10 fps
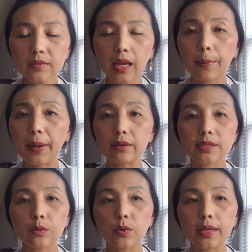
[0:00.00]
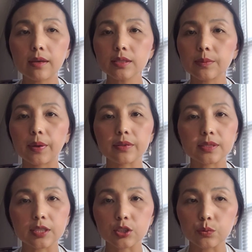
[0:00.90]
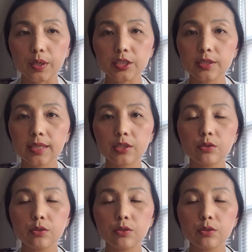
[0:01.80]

about someone else, about the situation that